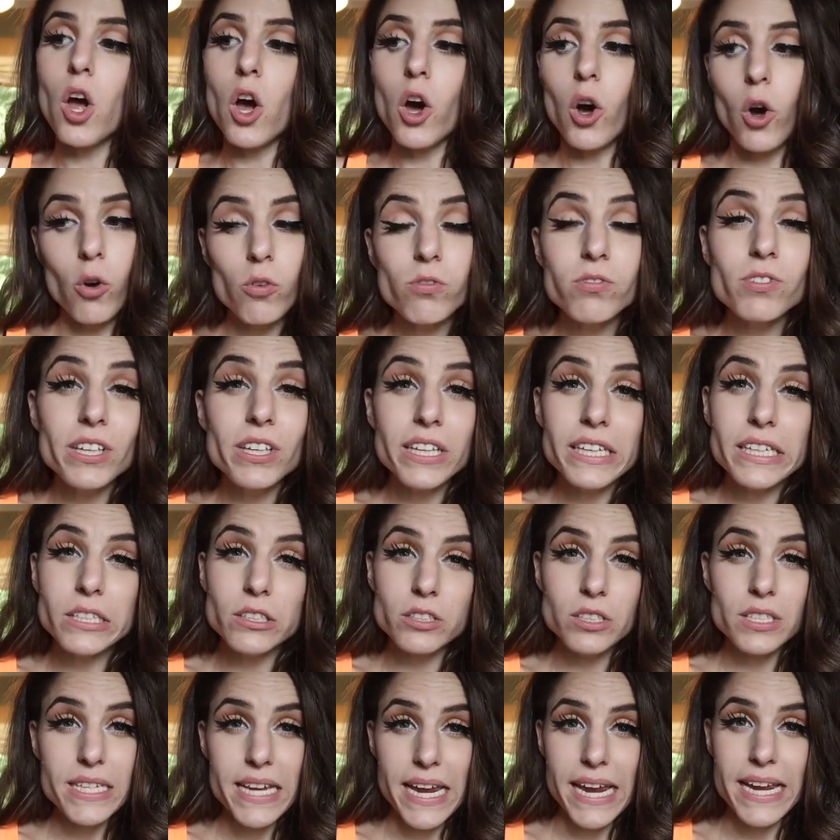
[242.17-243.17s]
Hopefully
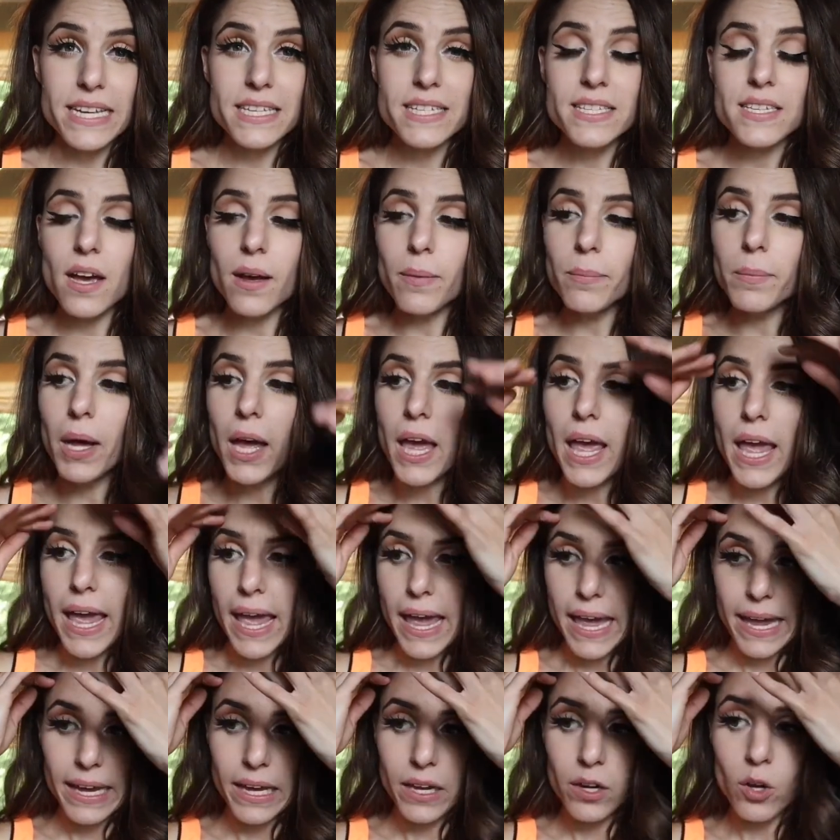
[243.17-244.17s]
he'll take some,
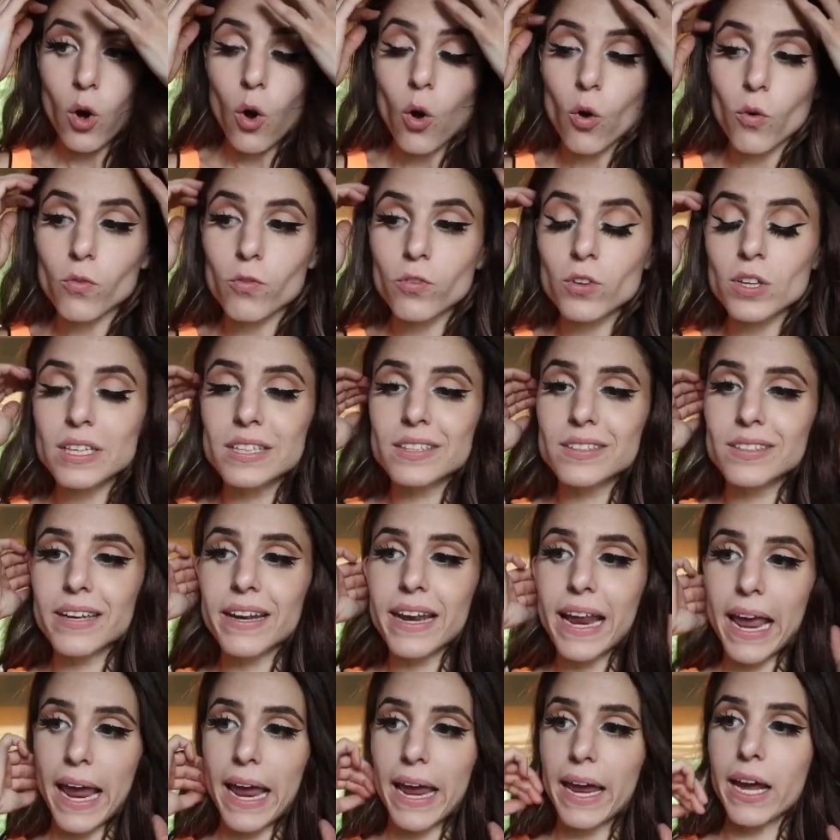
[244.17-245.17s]
and hopefully
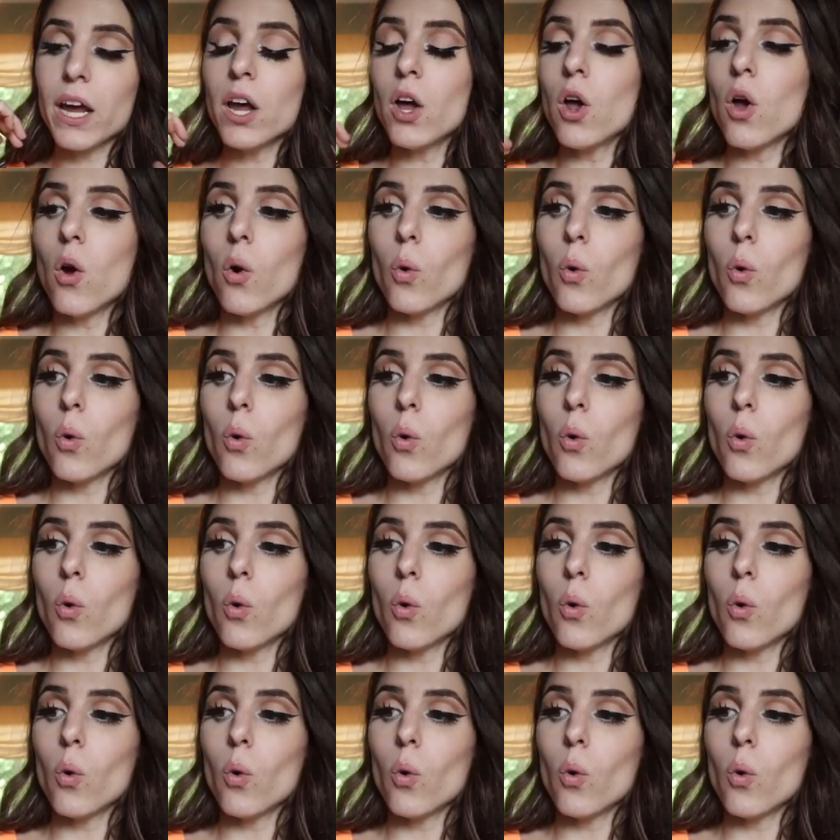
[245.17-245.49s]
today,